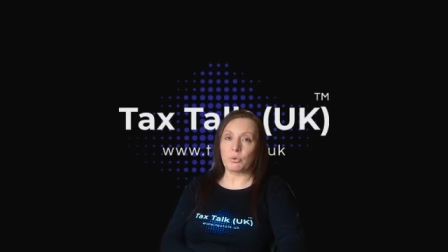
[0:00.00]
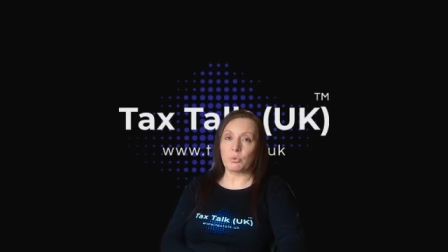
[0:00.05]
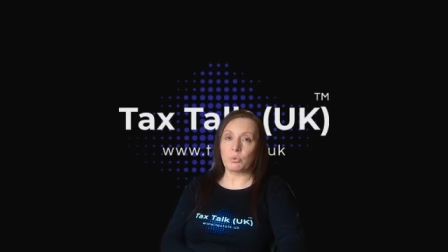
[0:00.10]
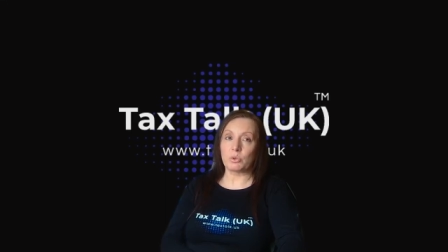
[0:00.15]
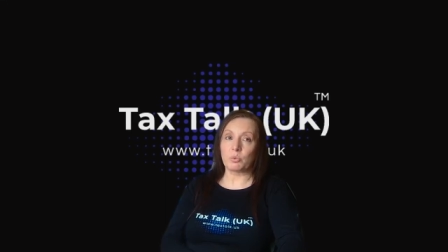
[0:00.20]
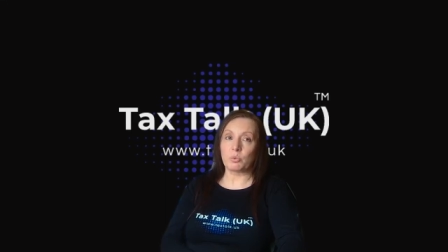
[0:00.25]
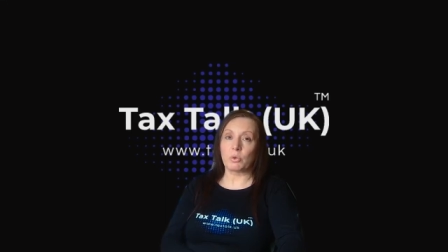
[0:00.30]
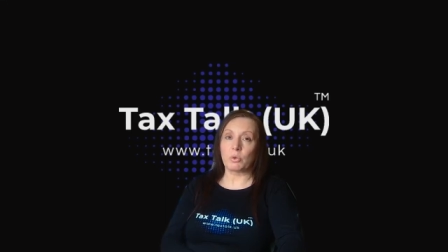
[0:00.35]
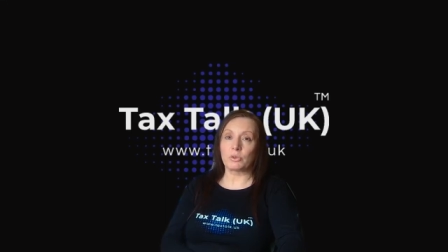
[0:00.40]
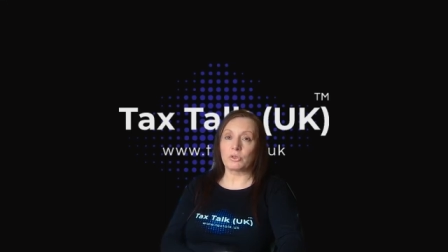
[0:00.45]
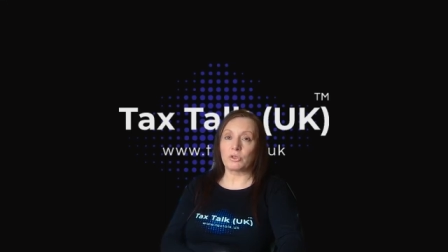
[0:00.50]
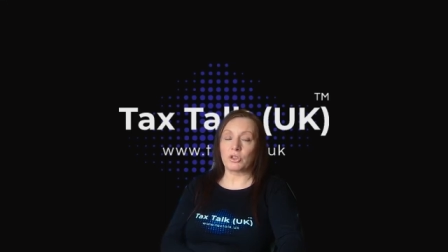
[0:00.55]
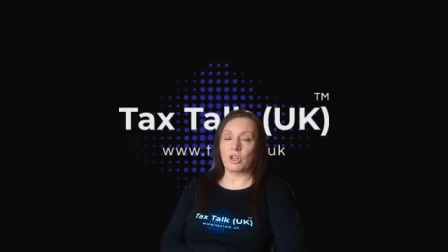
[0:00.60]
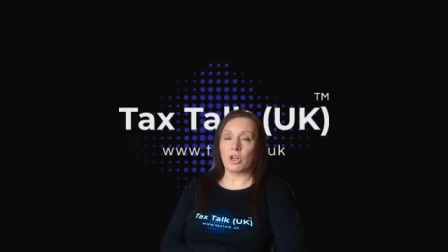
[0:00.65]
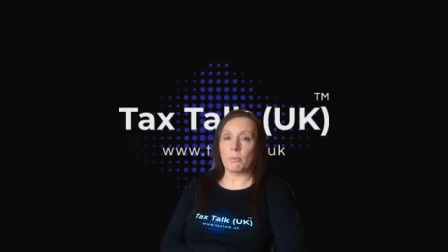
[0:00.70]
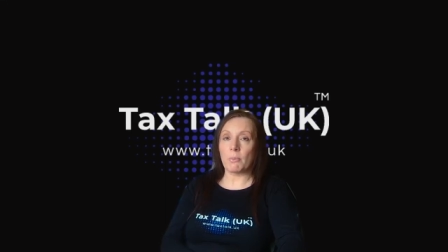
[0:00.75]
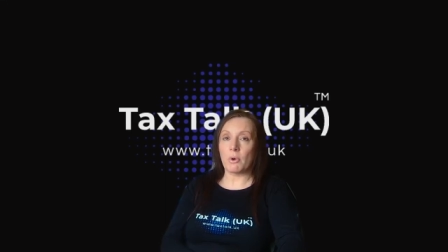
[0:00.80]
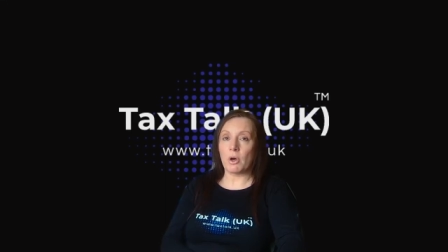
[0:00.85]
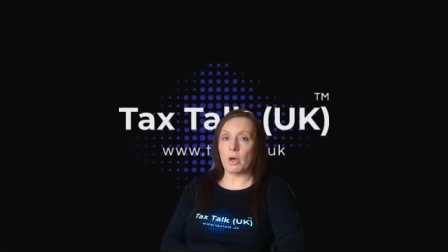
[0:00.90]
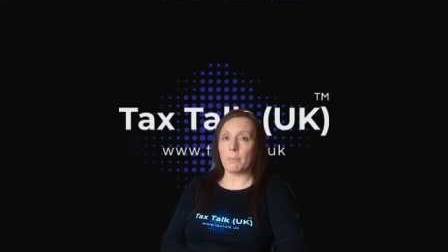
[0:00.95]
You would want to
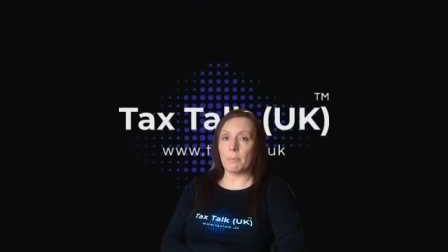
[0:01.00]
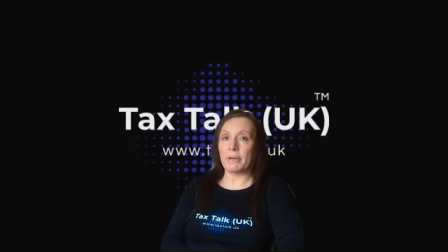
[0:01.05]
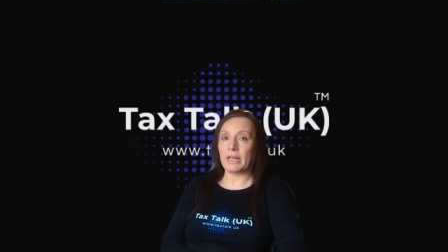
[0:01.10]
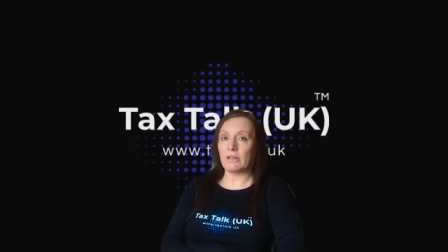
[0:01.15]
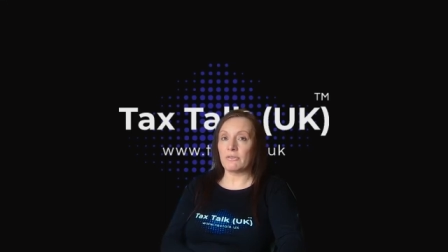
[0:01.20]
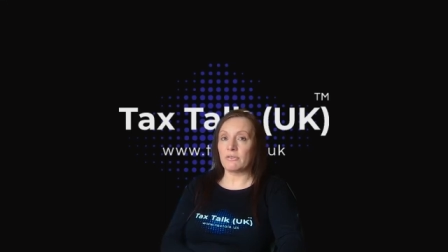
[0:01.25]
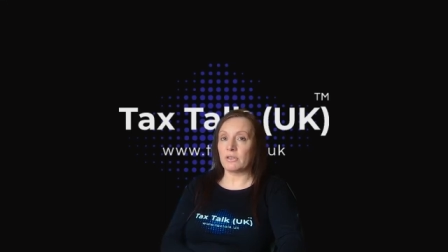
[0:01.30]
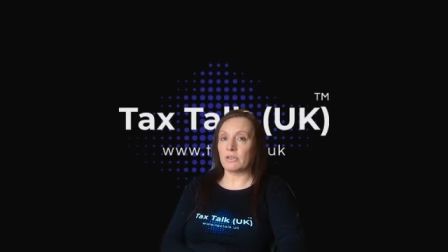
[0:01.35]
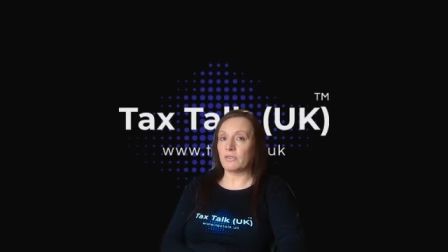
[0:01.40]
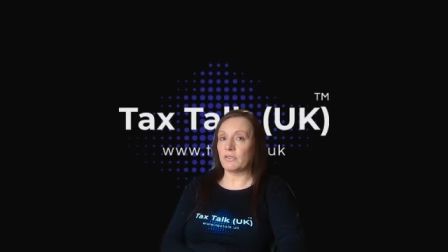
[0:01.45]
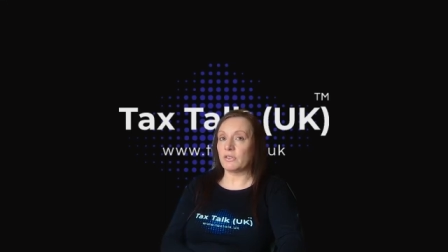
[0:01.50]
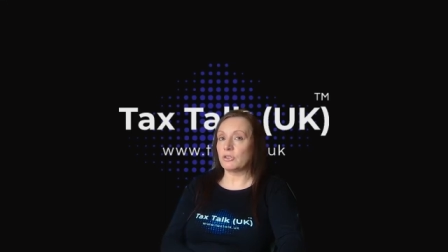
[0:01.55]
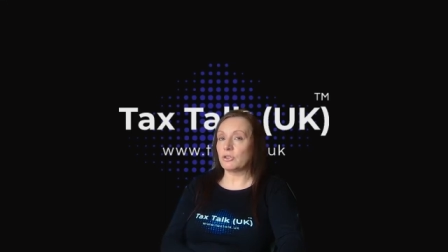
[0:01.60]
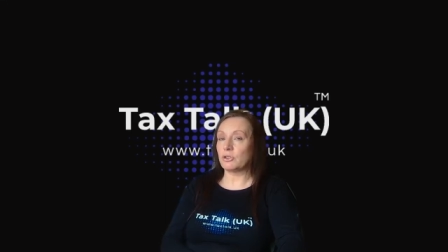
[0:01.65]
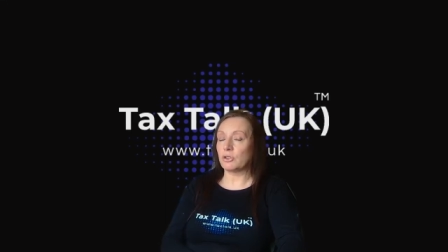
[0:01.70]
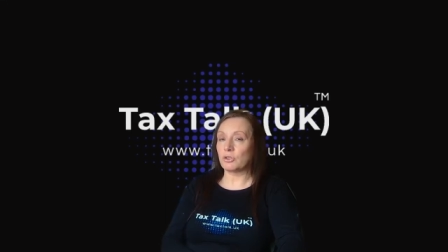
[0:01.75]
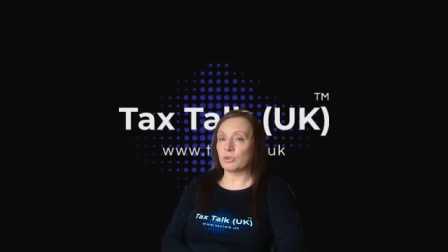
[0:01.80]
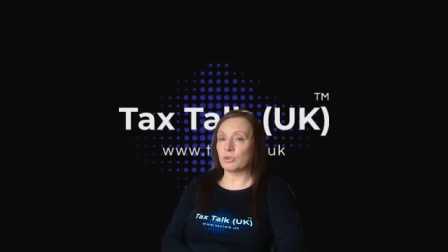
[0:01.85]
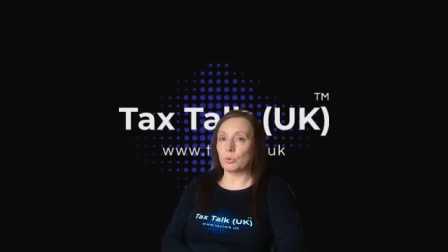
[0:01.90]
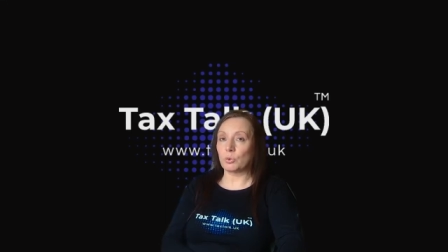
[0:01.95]
come up, even if it's
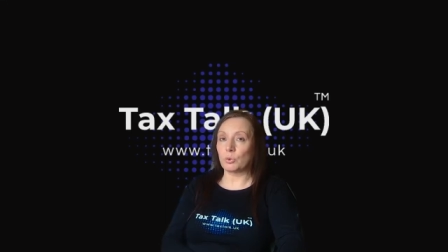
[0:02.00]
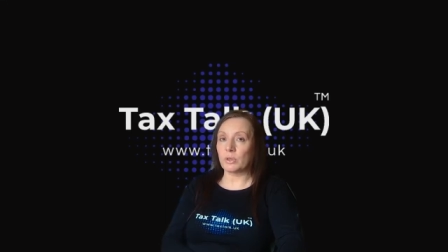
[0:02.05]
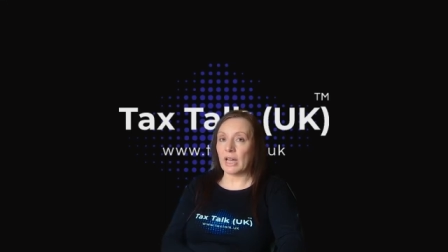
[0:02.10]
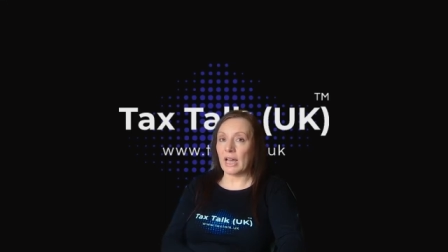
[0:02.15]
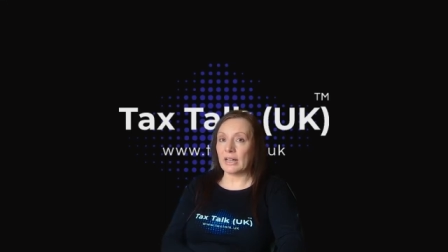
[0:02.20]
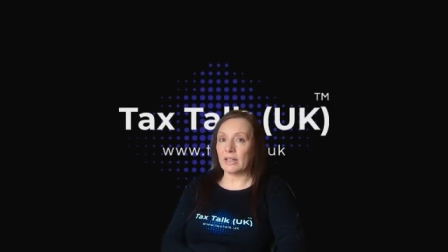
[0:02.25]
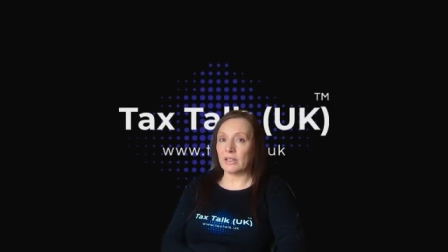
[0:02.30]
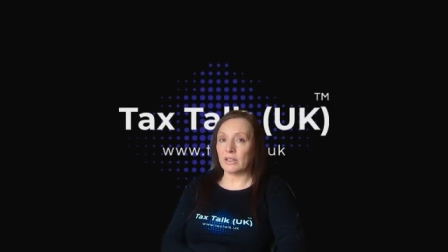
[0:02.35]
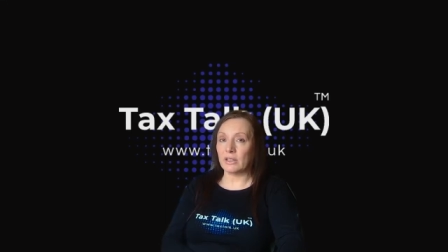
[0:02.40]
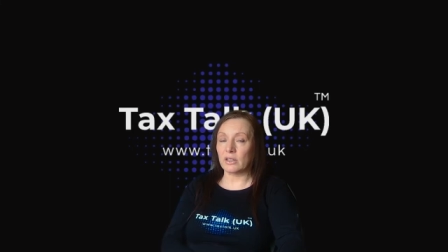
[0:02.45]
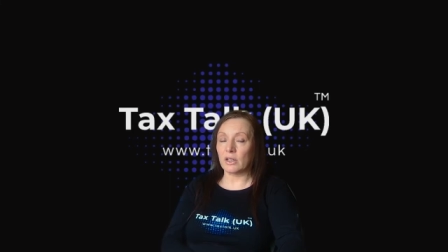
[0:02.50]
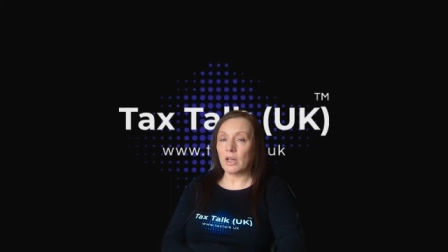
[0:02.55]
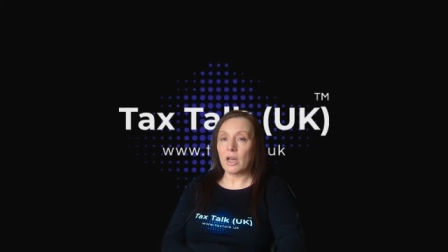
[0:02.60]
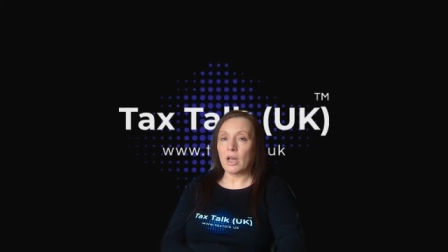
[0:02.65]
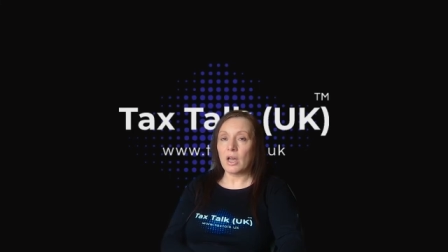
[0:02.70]
just organic